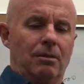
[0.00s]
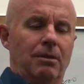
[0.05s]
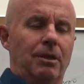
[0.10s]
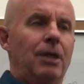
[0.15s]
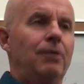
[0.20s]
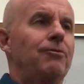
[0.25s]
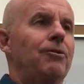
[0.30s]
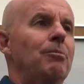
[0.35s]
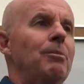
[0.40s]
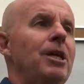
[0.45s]

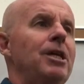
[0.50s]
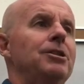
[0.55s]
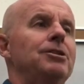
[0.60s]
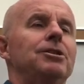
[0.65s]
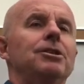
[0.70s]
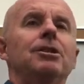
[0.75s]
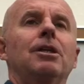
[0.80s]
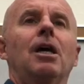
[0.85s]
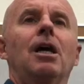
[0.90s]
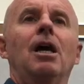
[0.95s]

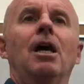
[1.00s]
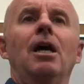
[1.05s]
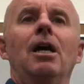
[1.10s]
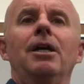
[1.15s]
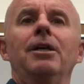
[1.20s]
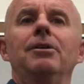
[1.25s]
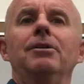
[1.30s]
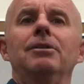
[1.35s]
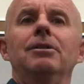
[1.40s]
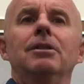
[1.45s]
information
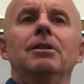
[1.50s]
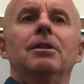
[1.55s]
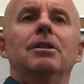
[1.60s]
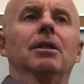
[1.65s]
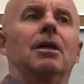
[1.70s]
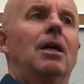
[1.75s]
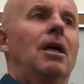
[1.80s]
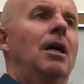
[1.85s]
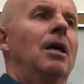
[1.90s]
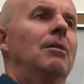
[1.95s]
on
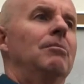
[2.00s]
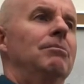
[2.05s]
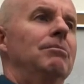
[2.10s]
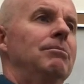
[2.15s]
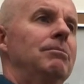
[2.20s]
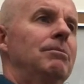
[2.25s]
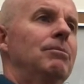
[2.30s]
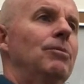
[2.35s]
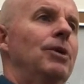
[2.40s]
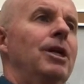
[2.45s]

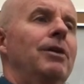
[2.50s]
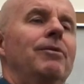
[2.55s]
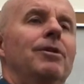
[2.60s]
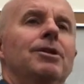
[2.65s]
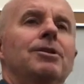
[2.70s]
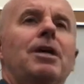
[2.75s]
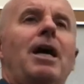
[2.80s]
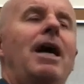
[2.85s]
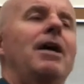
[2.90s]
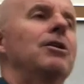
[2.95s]
whatever it
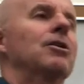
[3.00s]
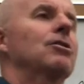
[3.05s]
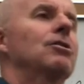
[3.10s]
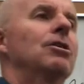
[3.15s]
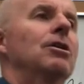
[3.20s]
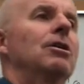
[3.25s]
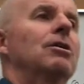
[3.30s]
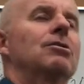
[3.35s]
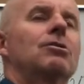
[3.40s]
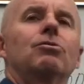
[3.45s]
is, how to
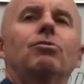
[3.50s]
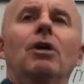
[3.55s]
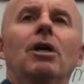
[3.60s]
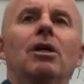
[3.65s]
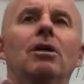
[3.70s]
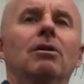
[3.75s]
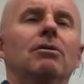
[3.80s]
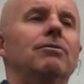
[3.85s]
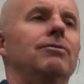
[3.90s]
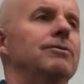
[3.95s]
cook
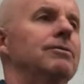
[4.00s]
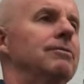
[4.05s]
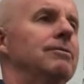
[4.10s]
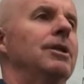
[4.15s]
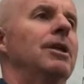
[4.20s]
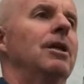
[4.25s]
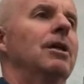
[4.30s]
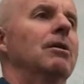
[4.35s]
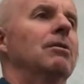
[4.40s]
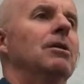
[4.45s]
12,
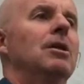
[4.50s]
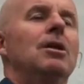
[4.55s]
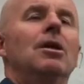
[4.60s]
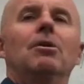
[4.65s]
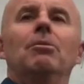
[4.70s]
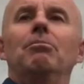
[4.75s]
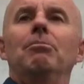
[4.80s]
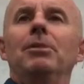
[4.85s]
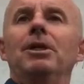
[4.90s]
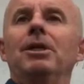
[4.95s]
you know,
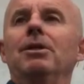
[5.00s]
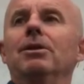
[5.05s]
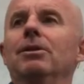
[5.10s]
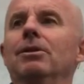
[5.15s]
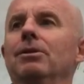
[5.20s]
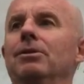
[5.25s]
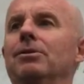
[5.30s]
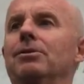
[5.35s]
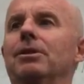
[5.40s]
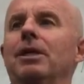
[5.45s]

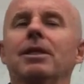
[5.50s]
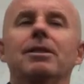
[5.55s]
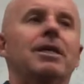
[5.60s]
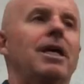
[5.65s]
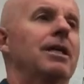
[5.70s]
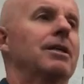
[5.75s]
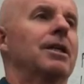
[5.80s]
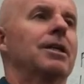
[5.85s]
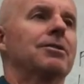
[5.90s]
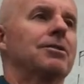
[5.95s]
meals that
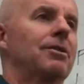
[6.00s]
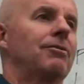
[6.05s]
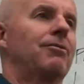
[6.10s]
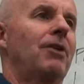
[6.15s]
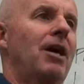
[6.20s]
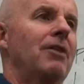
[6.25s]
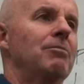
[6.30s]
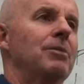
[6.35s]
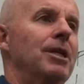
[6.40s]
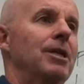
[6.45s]
take less than
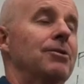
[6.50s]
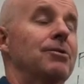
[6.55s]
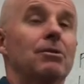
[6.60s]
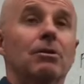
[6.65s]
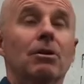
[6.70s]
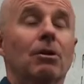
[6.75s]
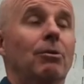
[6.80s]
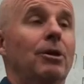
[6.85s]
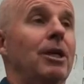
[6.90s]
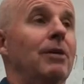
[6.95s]
5 minutes,
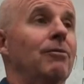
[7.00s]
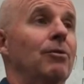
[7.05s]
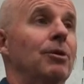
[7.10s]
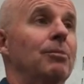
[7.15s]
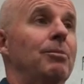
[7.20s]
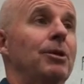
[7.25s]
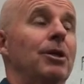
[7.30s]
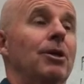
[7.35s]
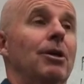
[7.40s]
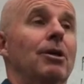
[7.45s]
or whatever it
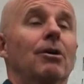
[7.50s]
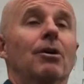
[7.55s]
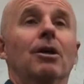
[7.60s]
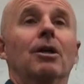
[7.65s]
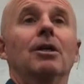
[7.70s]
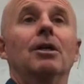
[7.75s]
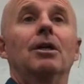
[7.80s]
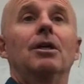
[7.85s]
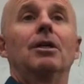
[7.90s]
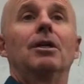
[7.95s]
would be,
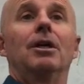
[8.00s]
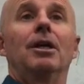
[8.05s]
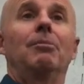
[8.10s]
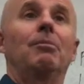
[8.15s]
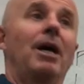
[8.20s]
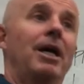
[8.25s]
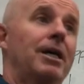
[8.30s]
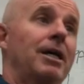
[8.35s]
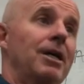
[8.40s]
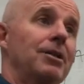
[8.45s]
or in
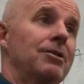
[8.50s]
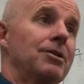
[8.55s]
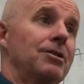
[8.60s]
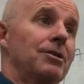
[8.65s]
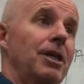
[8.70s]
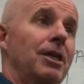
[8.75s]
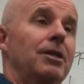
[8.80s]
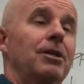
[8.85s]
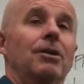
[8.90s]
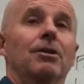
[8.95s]
my case, it's
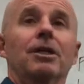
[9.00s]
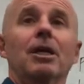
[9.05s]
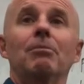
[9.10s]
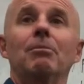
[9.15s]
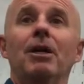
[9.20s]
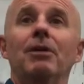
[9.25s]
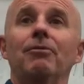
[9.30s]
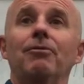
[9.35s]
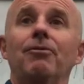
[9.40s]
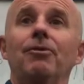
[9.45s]
like, you know, get
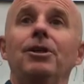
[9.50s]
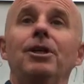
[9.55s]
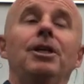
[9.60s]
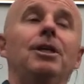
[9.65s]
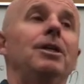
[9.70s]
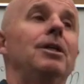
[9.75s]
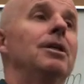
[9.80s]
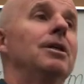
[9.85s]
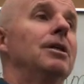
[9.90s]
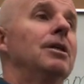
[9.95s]
my
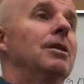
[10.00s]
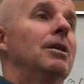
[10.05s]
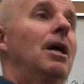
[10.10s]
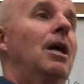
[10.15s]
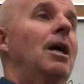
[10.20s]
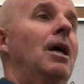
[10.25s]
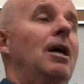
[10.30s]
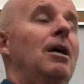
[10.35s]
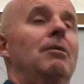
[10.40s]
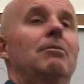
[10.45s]
free
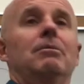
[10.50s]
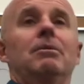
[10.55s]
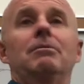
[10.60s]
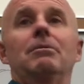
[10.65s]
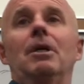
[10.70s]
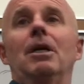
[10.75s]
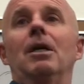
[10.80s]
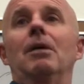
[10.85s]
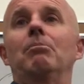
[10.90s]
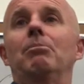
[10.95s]

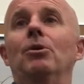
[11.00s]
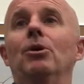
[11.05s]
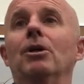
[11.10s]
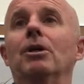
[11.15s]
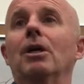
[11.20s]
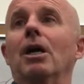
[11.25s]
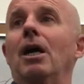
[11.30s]
book